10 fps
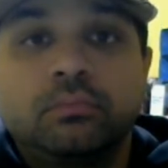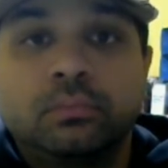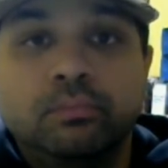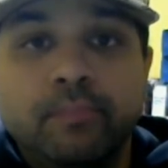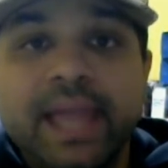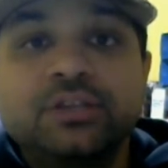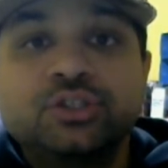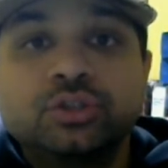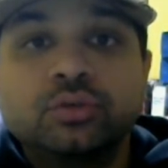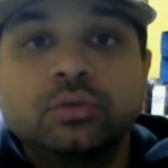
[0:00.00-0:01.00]
make
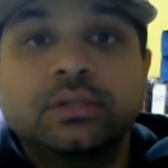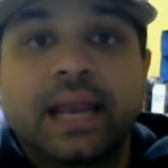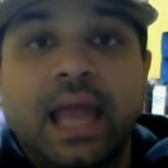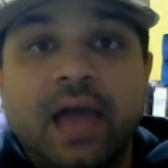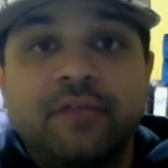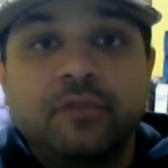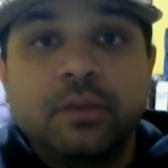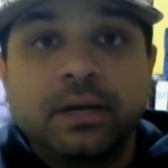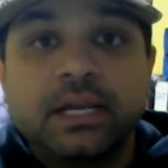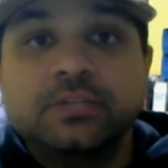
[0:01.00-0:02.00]
sure that
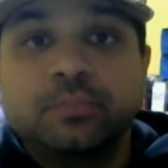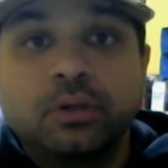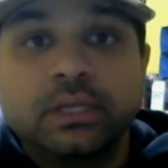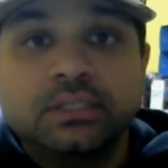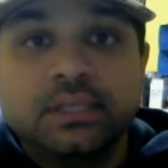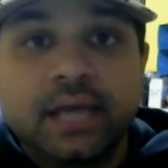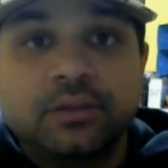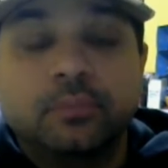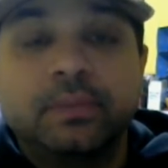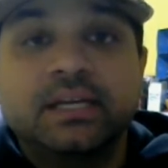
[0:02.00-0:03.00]
everybody is pulling
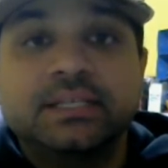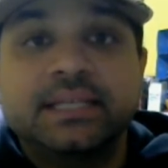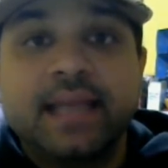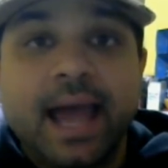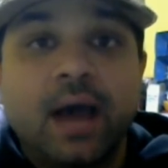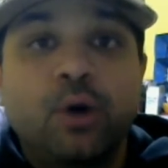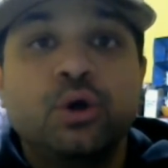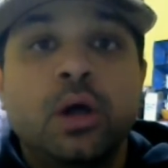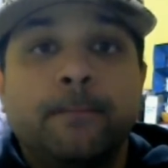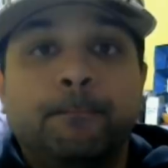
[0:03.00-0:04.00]
together because now
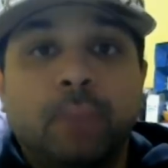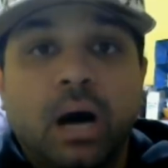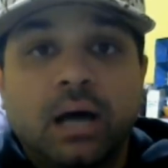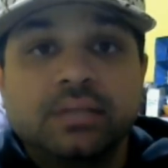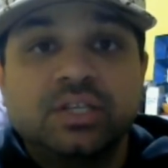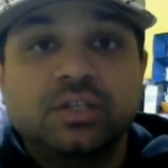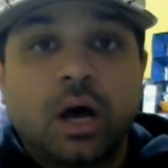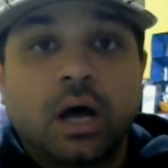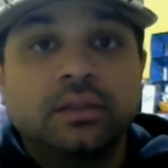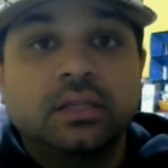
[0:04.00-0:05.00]
mods is
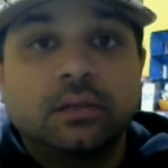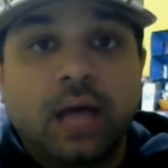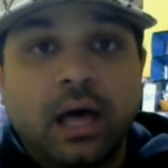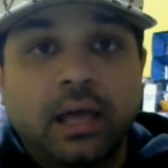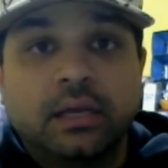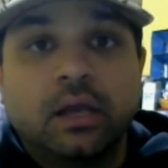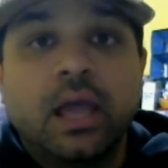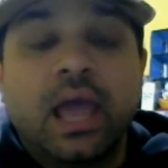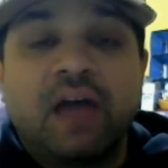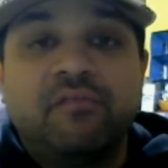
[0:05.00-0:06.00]
on the line.
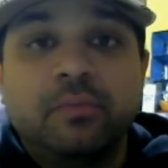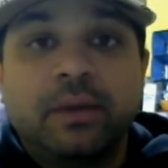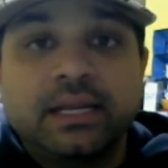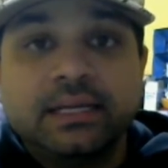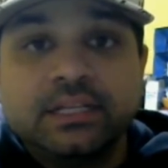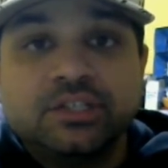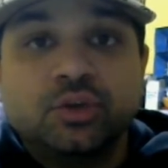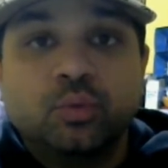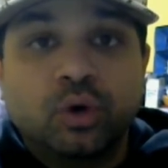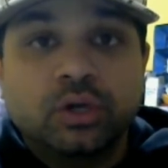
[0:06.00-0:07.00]
Everybody needs
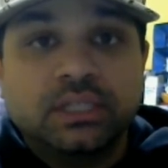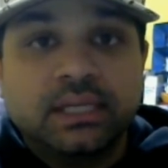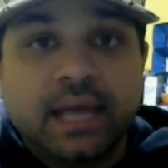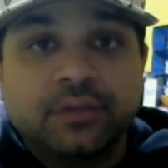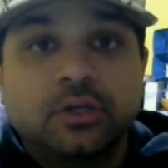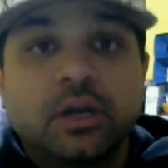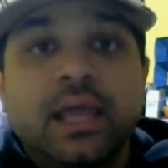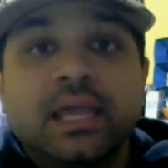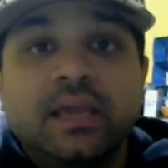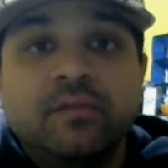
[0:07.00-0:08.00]
to work together.
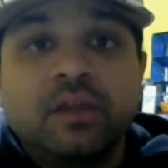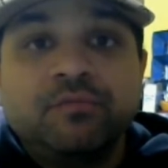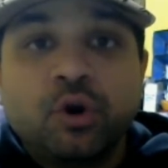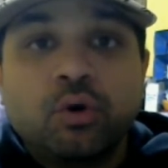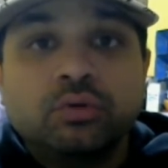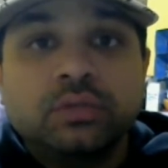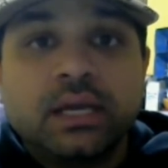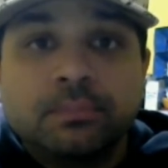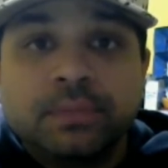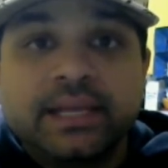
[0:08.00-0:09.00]
Even if you're only
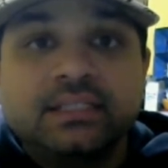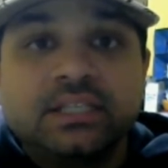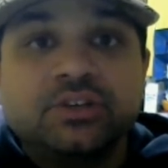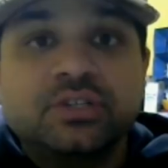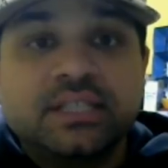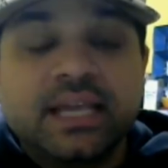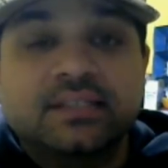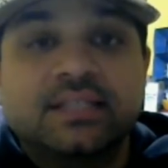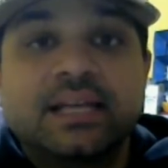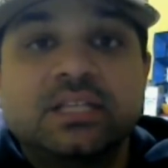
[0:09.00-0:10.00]
completing tier
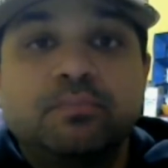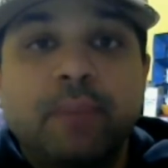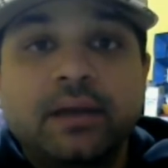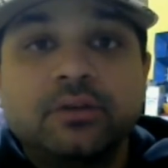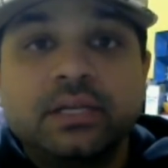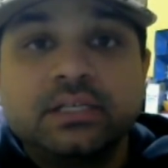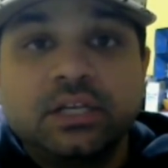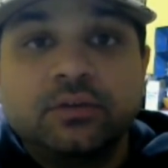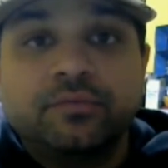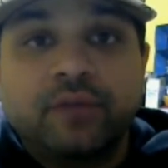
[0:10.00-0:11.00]
6, that is better than
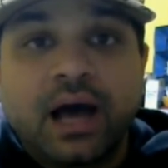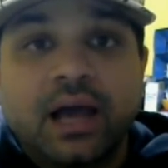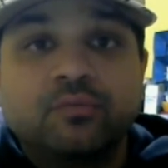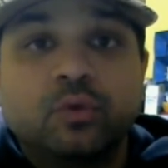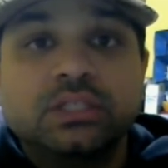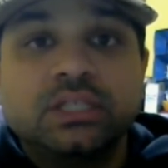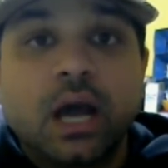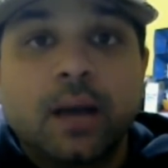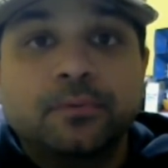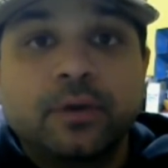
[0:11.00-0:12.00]
tier 5 once
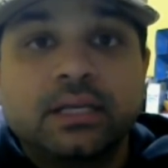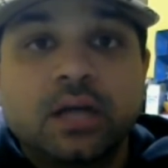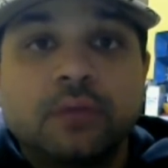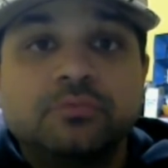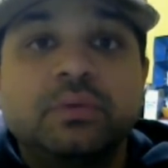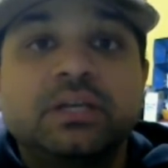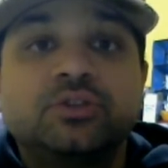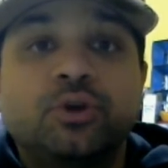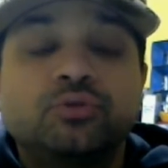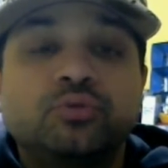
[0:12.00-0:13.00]
the upgrade comes,
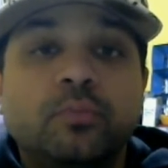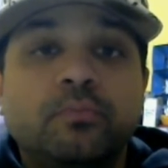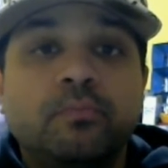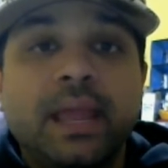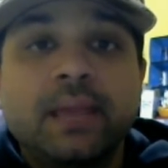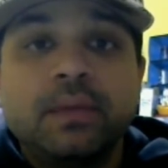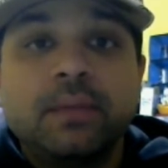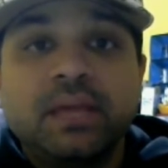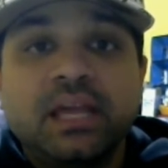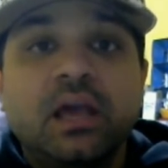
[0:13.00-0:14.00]
because those will maybe
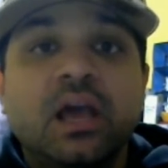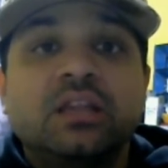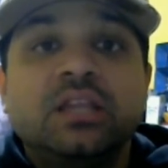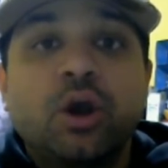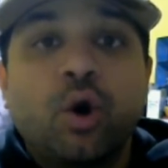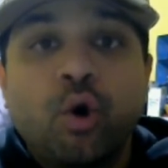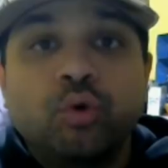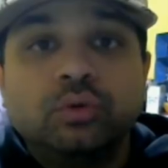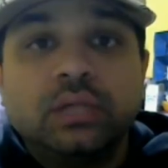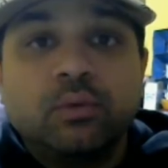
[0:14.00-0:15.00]
be the
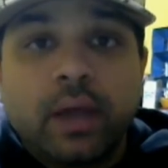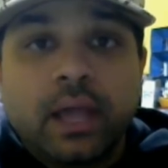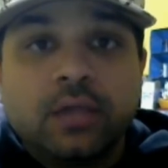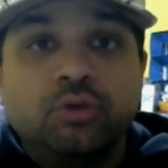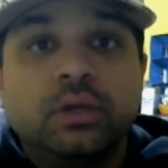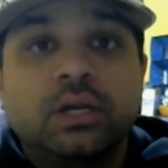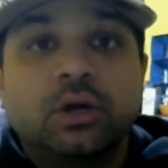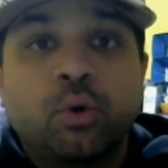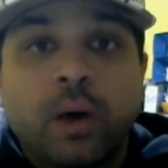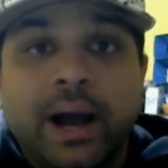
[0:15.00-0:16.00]
only way you can
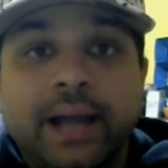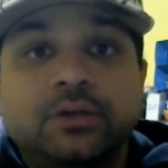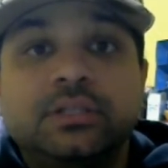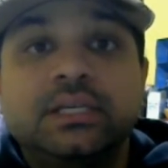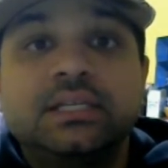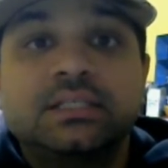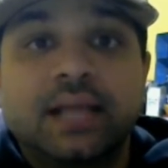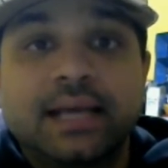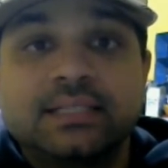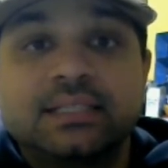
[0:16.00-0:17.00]
acquire these
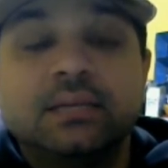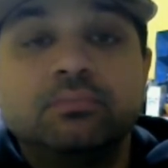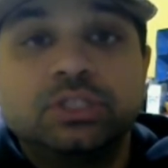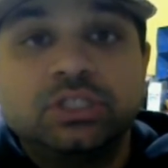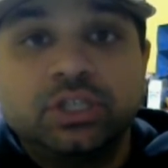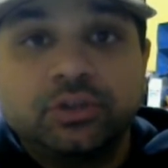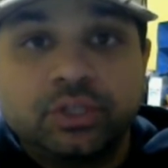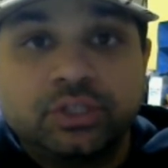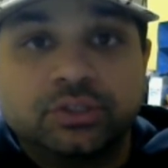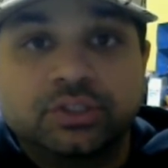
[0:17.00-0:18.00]
slicing
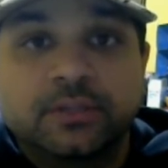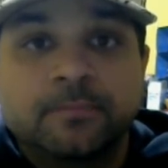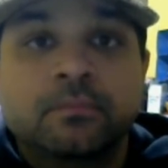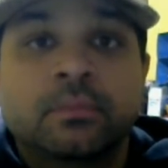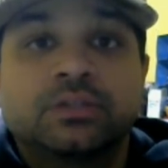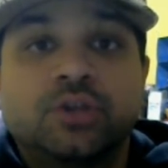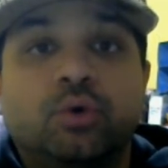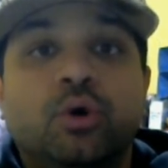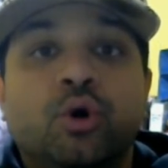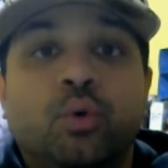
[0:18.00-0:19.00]
materials.
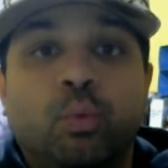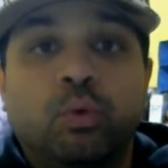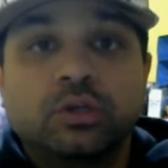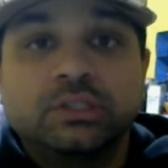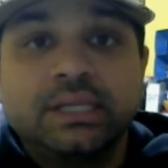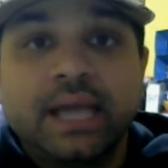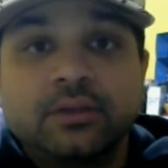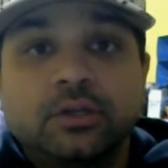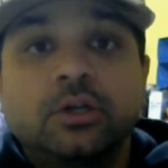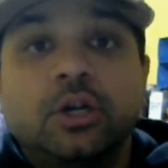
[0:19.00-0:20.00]
So work
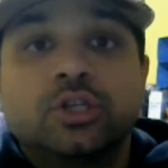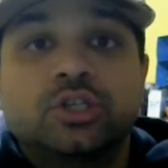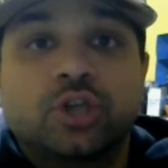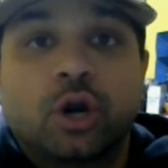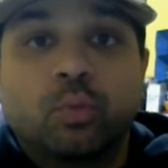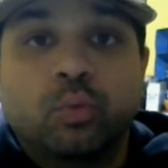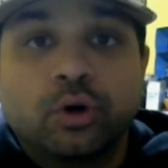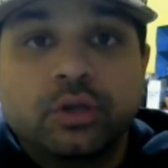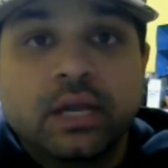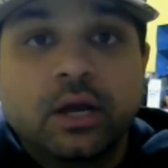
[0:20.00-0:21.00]
together, start
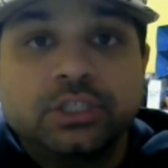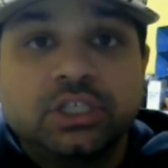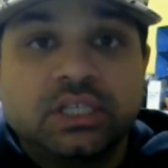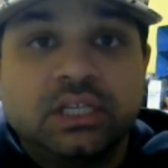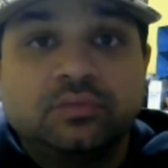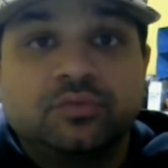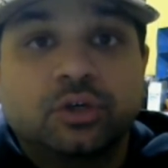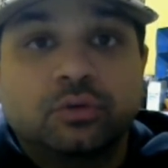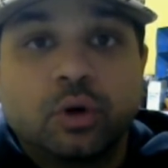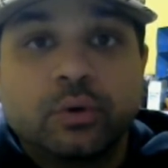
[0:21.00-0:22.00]
working on your teams for
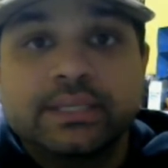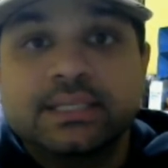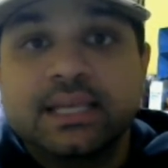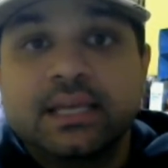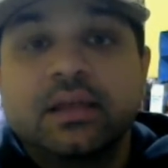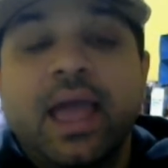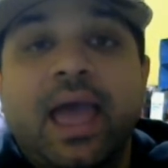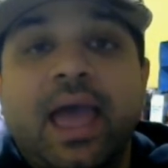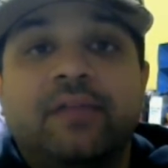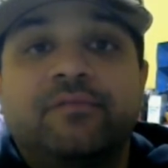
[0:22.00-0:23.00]
Heroic Sith,
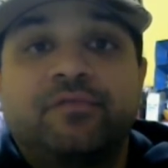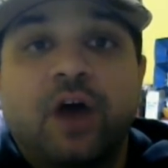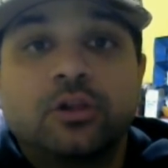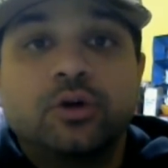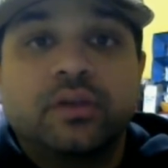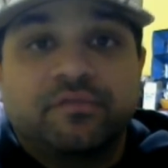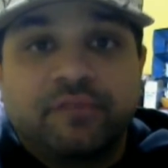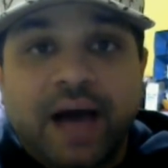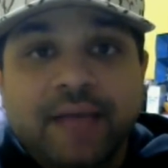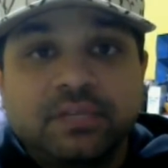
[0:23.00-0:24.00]
and follow the
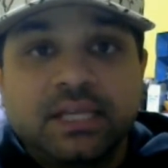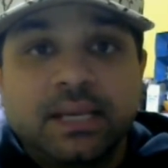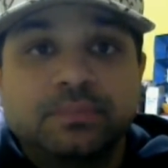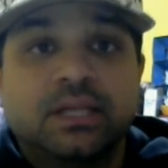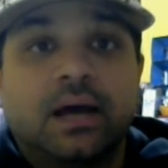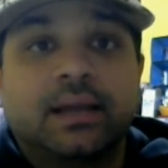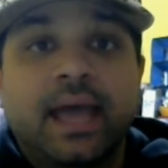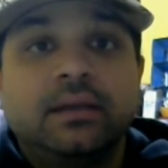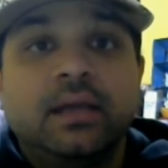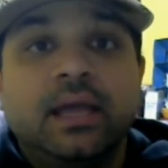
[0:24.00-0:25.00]
5 tips.
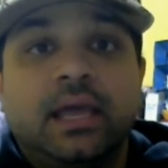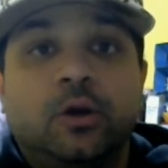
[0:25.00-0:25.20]
Again, it'll